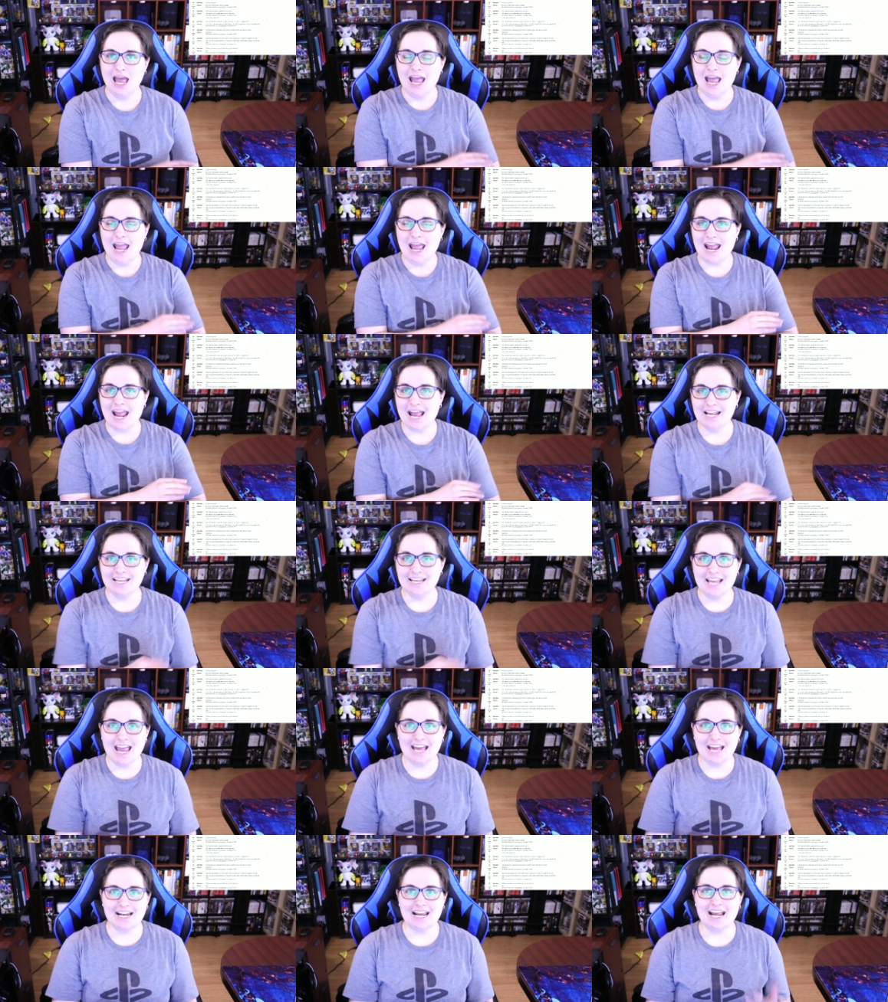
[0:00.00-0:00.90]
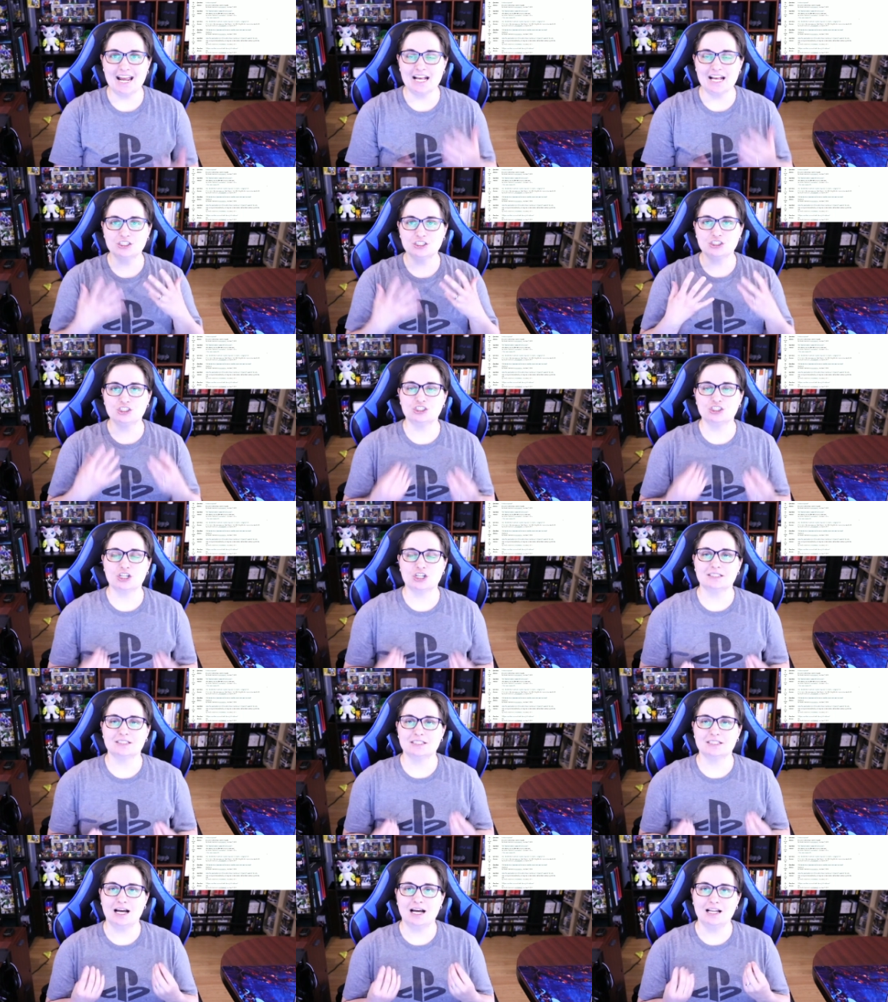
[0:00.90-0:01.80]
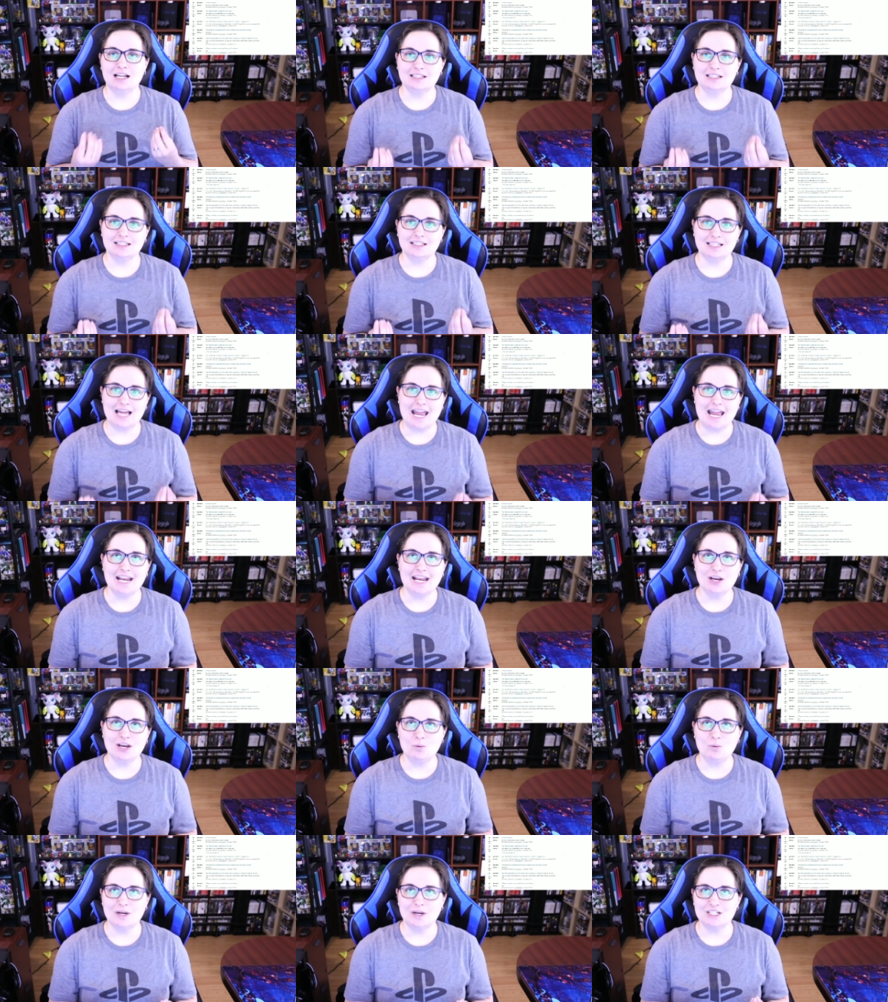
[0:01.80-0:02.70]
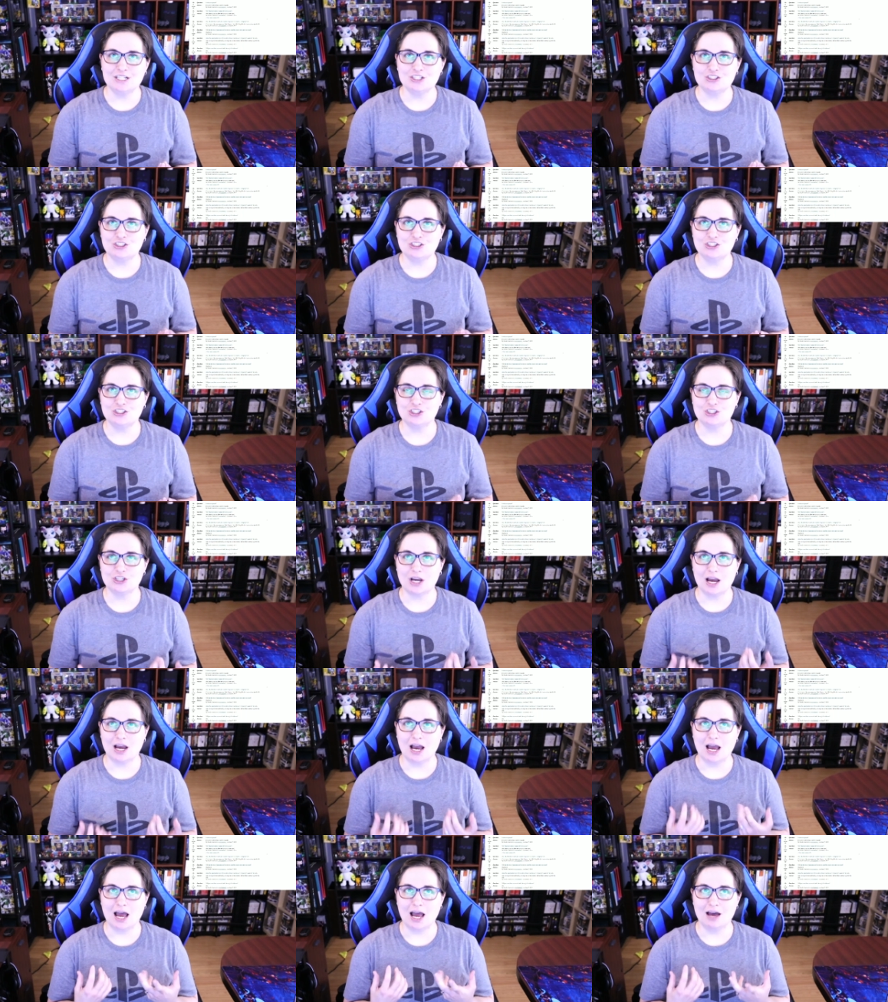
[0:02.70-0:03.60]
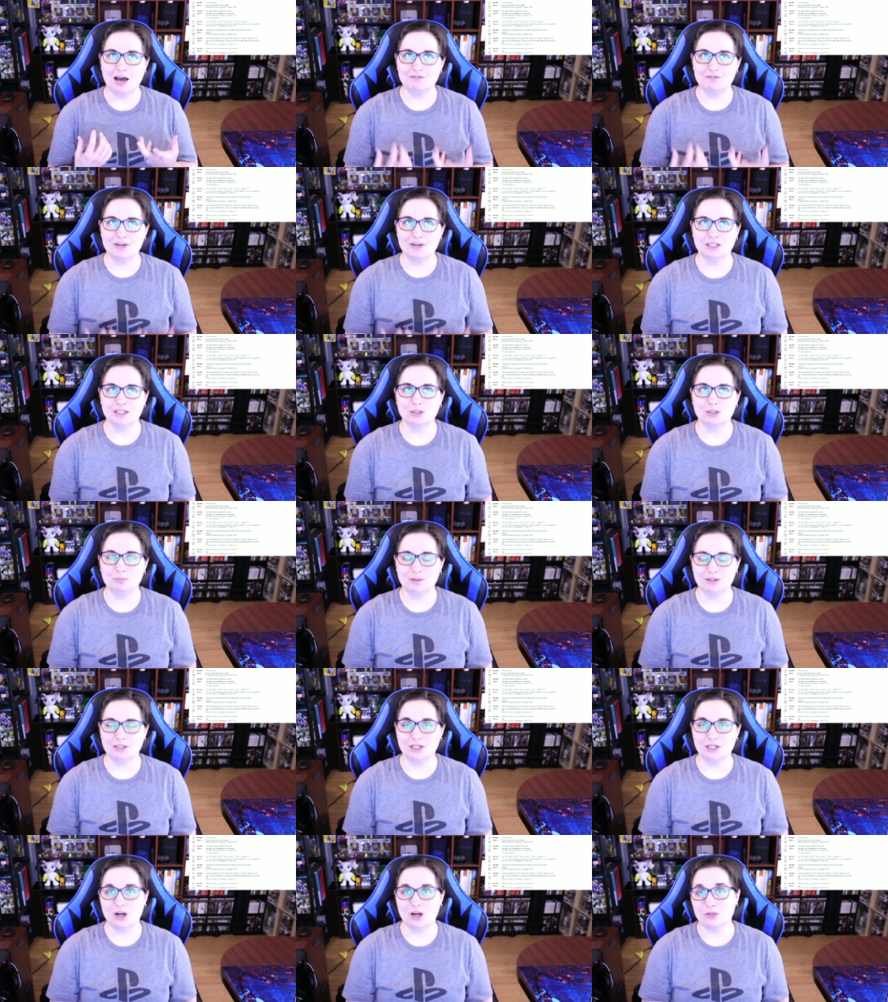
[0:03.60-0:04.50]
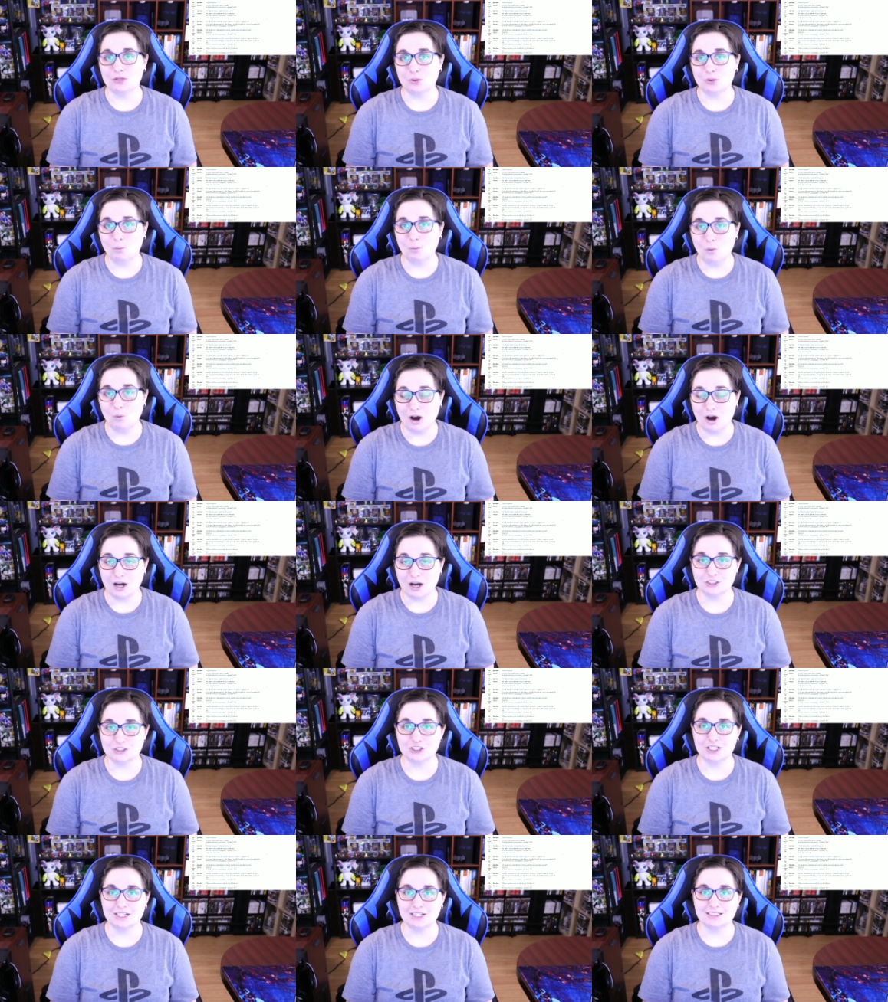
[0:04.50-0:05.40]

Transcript: Again, it's just a language availability on the watch.